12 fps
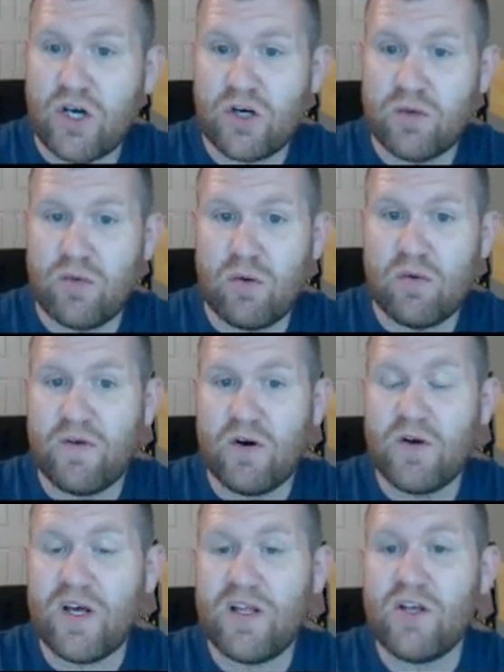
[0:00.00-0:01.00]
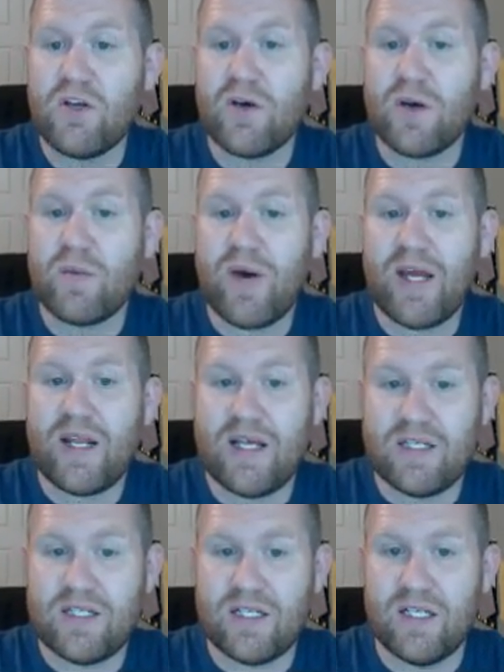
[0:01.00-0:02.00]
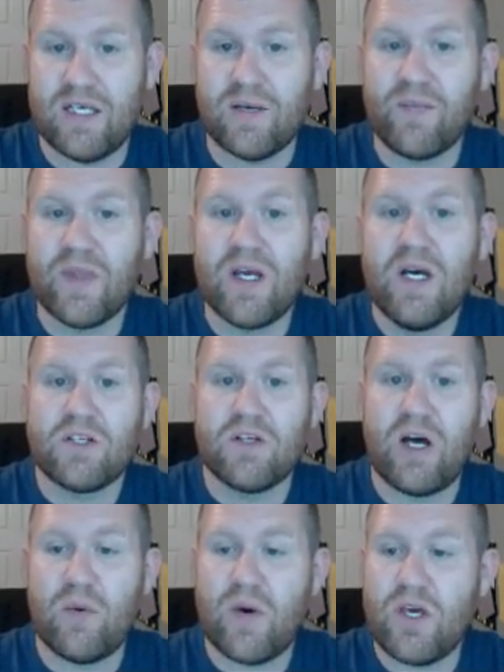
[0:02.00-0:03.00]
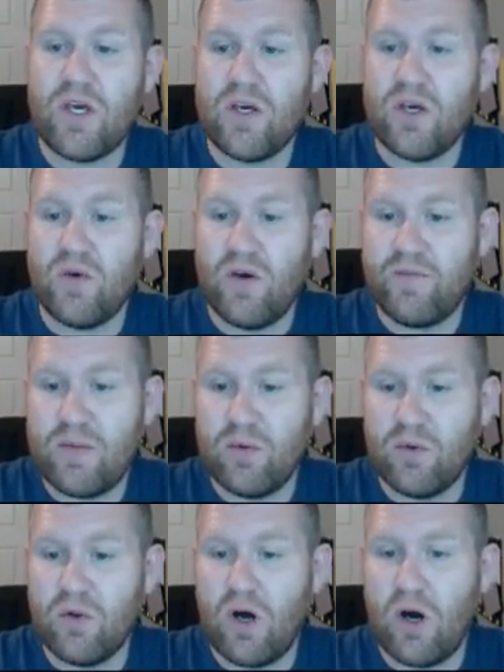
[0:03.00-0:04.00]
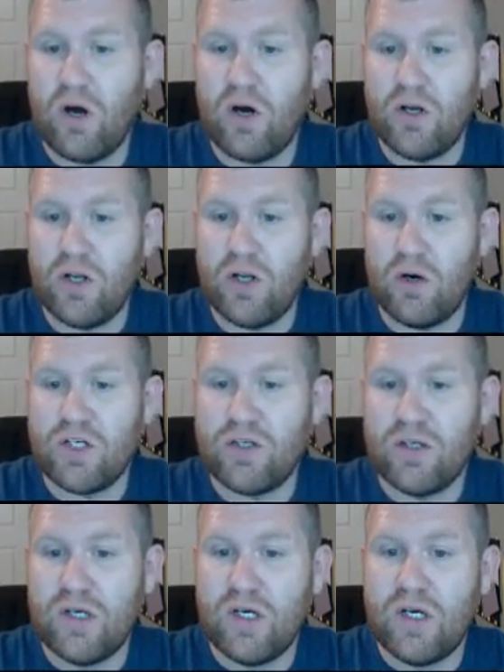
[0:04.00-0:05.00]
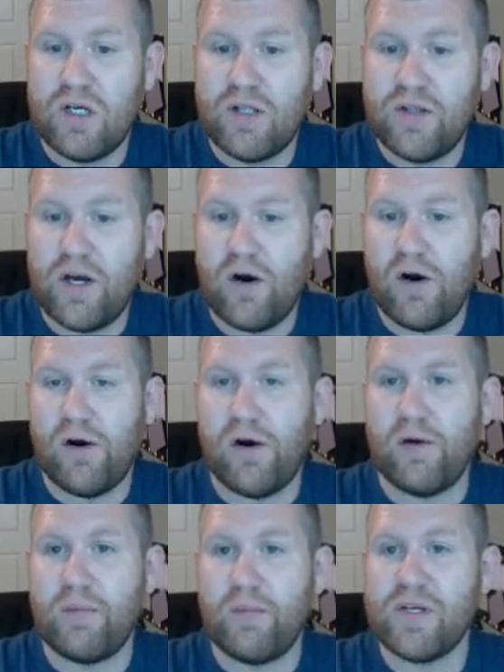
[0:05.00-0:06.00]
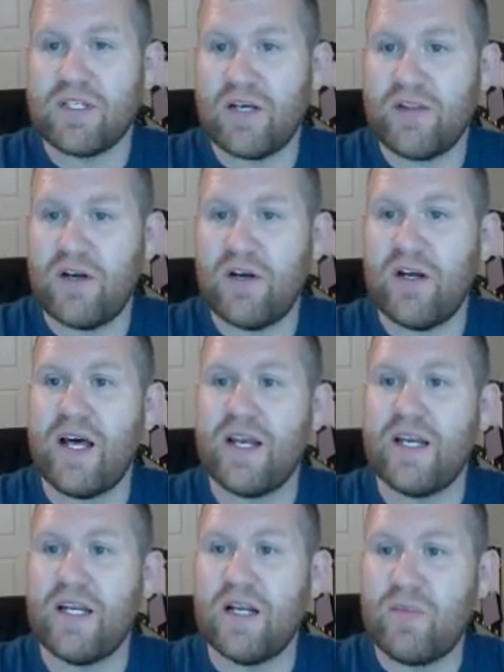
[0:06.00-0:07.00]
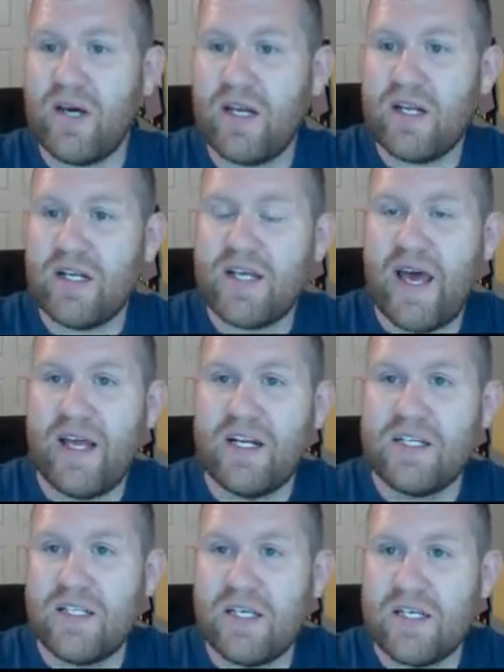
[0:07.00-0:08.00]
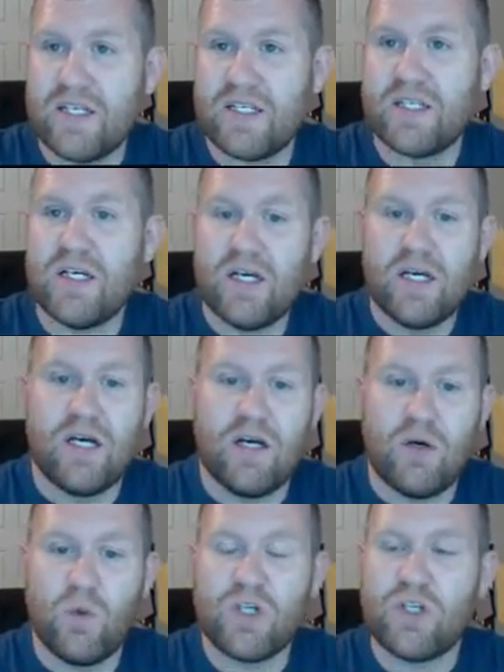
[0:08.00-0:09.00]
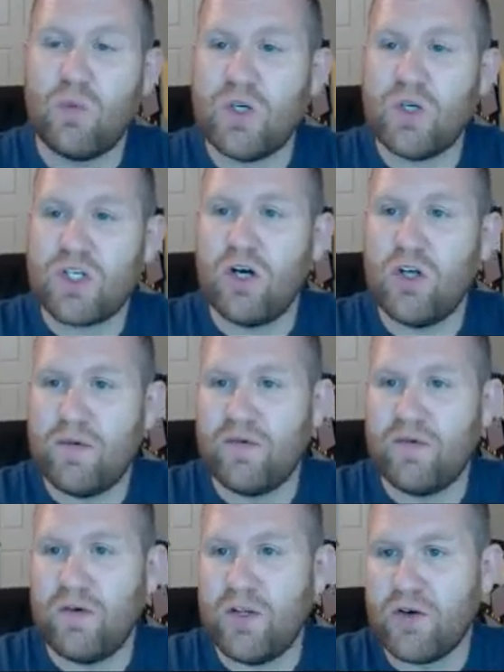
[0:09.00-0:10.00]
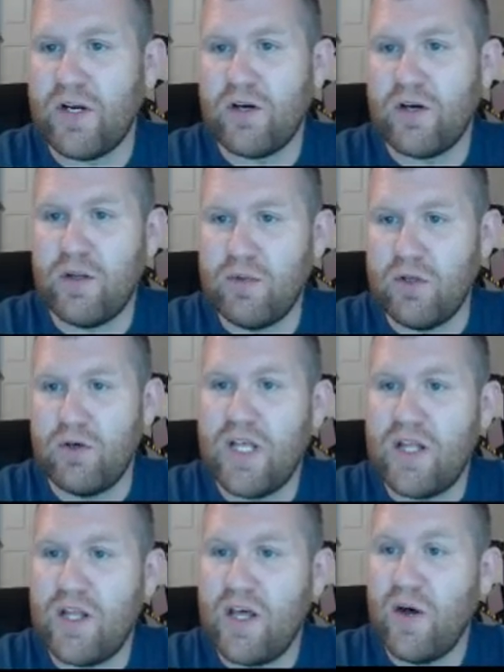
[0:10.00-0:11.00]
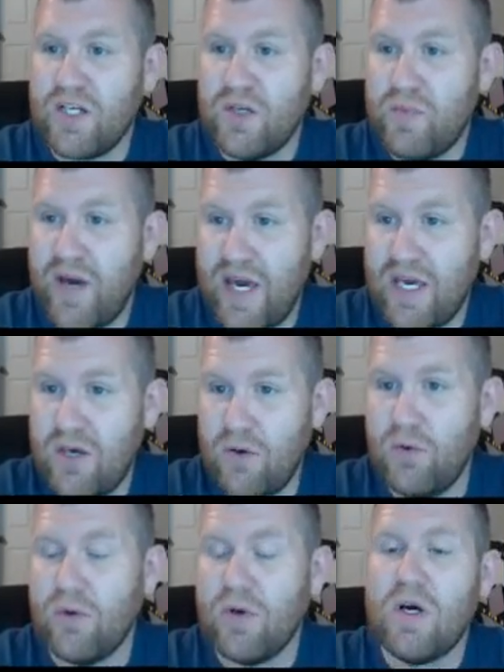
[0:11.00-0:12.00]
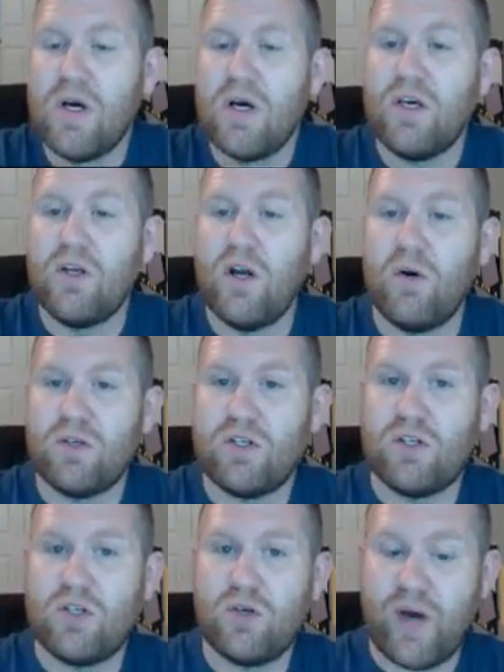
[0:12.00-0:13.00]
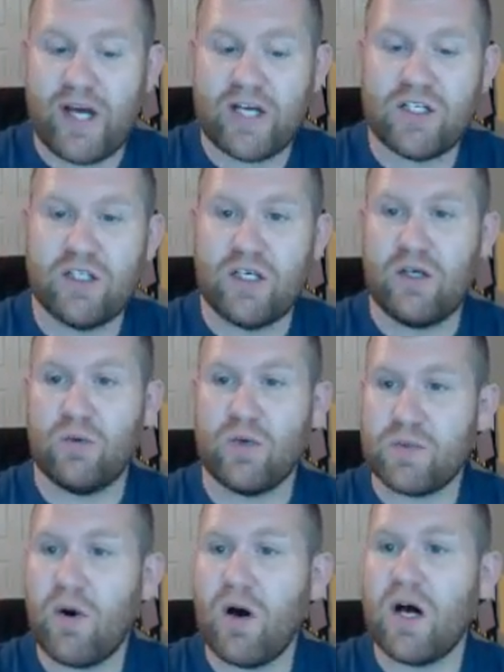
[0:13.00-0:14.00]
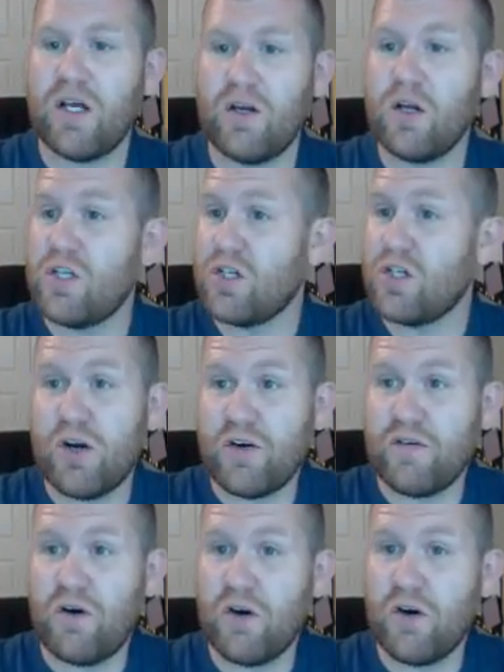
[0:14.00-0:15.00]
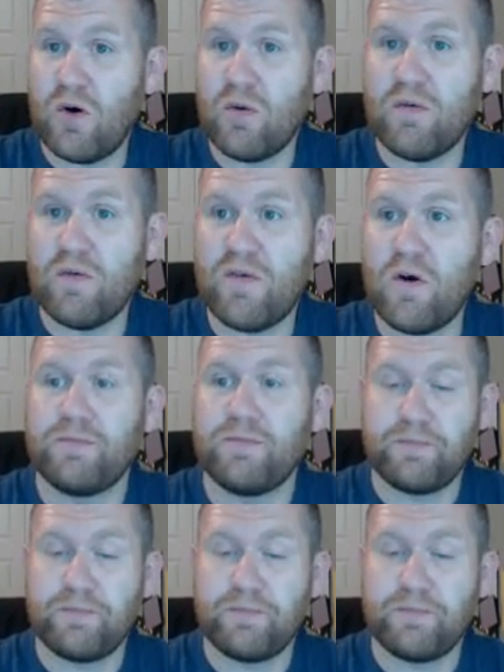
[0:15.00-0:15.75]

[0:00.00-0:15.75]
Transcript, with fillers: on your mobile phone, and then you get paid instantly. So that way, if people are, you know, there are businesses out there that need an opinion, say, hey, does this, which color do you prefer, the green or the blue? And then they'll actually pay you, you know, to actually respond just on your mobile phone,